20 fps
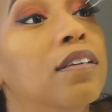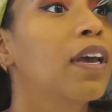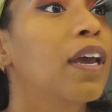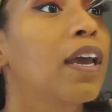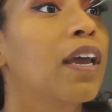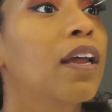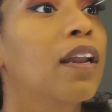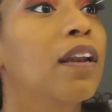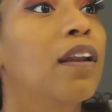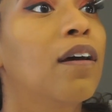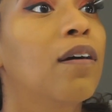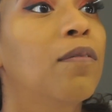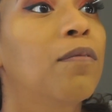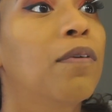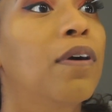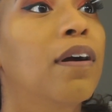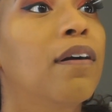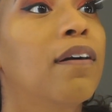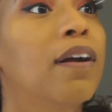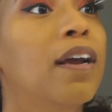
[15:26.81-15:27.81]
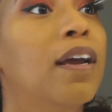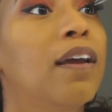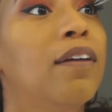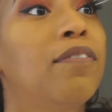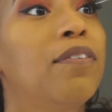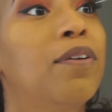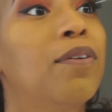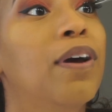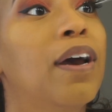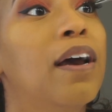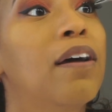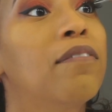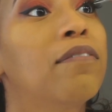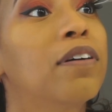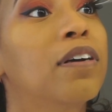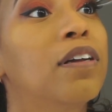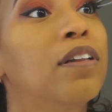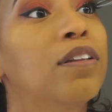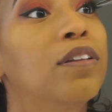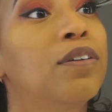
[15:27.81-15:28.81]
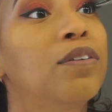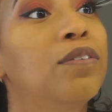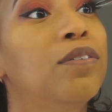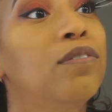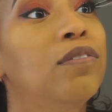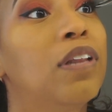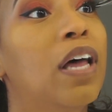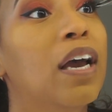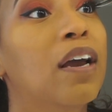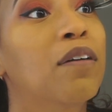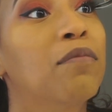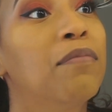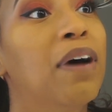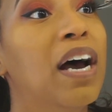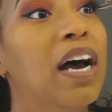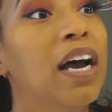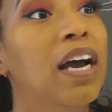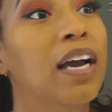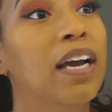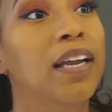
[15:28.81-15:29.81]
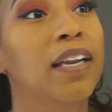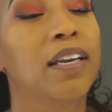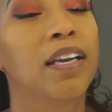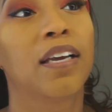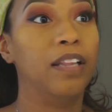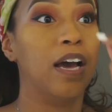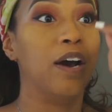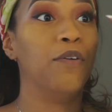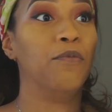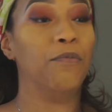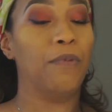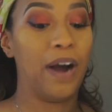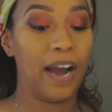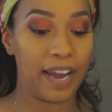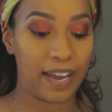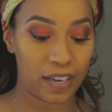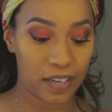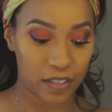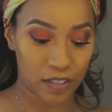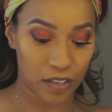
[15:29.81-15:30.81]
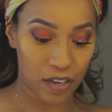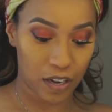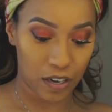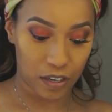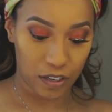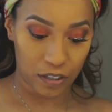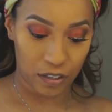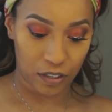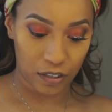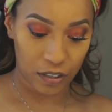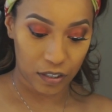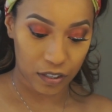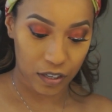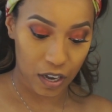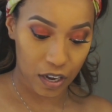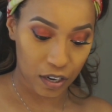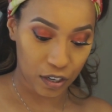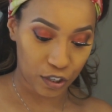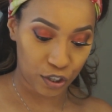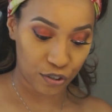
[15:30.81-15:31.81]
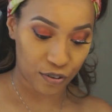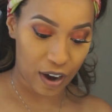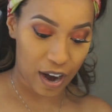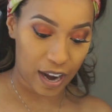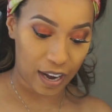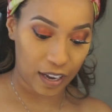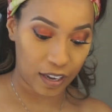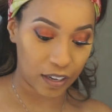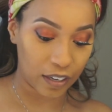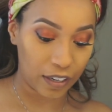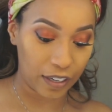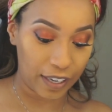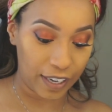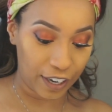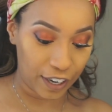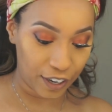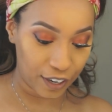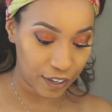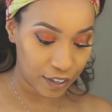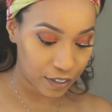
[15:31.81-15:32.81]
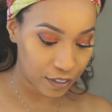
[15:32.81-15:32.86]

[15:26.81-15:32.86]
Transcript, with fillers: and don't worry if you have a glue like mine that white is gonna it's gonna dry clear